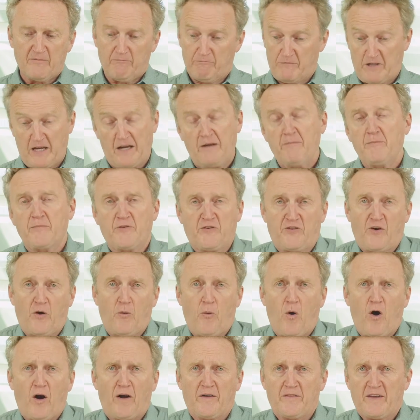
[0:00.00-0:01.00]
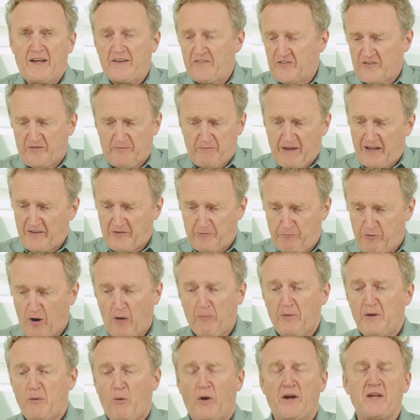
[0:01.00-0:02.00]
Yeah, so what? That's, that's
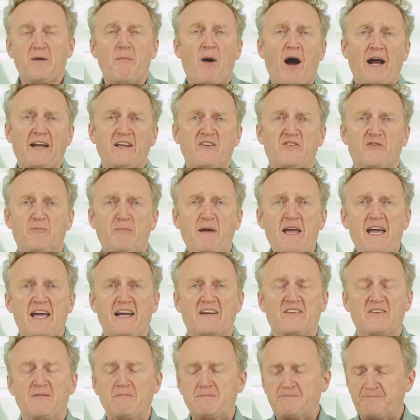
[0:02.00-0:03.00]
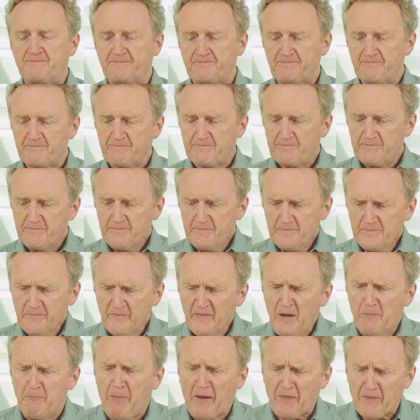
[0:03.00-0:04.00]
probably what you might expect.
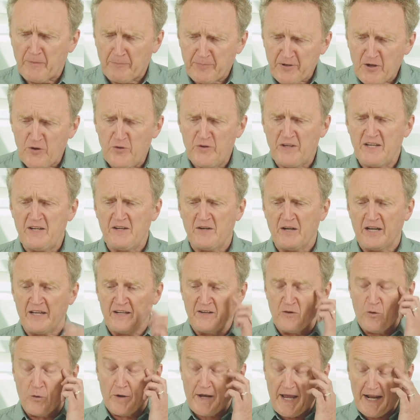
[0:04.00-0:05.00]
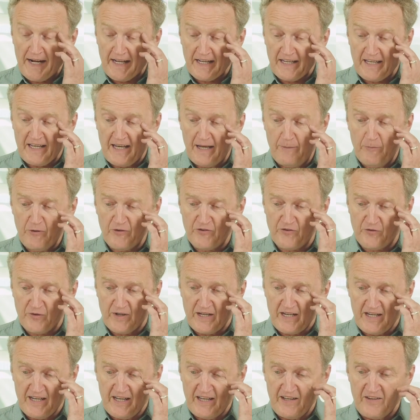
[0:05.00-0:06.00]
But the beauty in organic
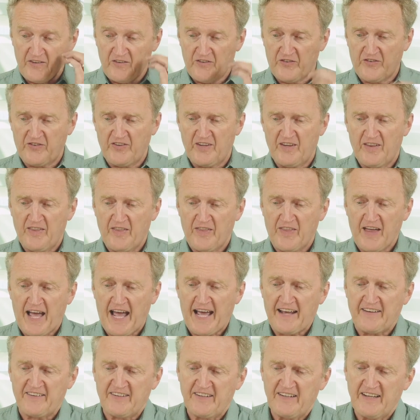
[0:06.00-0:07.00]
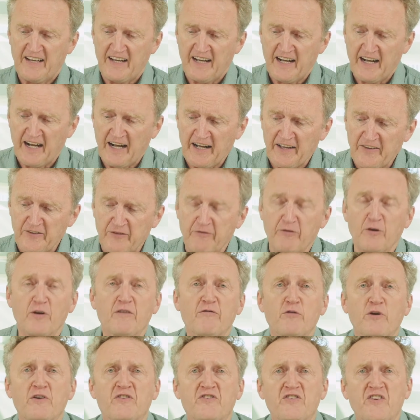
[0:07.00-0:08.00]
chemistry is that uh, it's
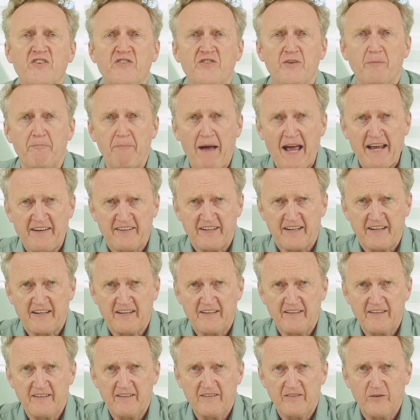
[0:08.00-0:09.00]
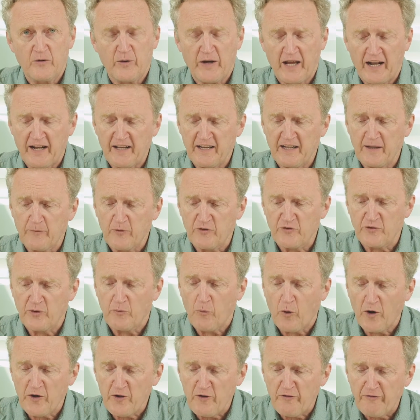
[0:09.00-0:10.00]
very, very systematic, organic chemistry.
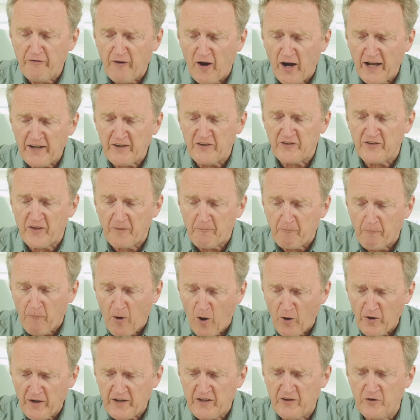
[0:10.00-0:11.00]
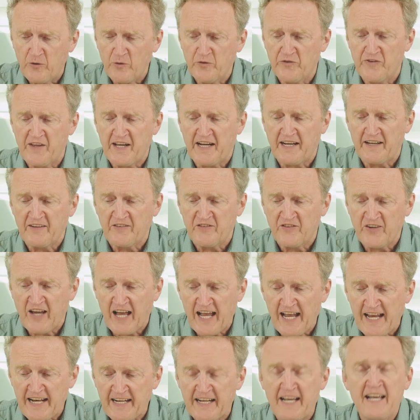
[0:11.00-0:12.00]
What you find is that molecules that
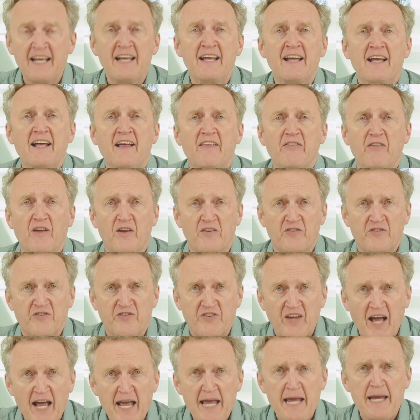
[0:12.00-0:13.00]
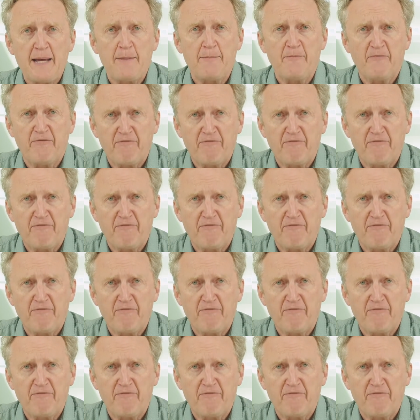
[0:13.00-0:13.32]
contain the same